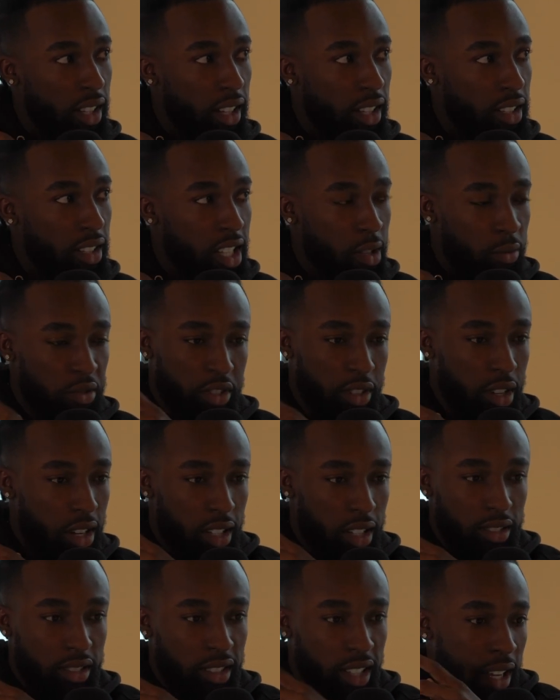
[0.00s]
Like, he was trying
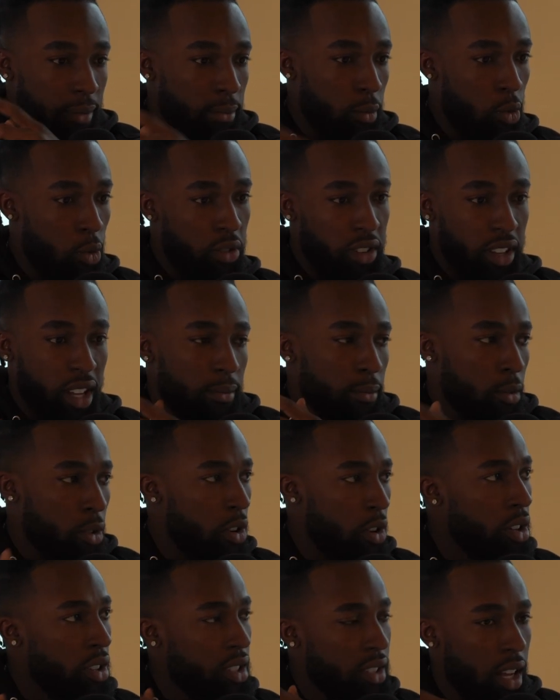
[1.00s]
to get more
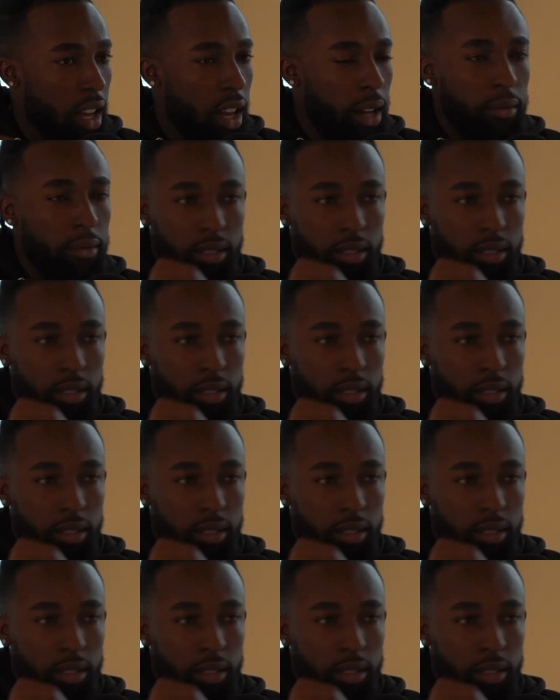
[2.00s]
all the time.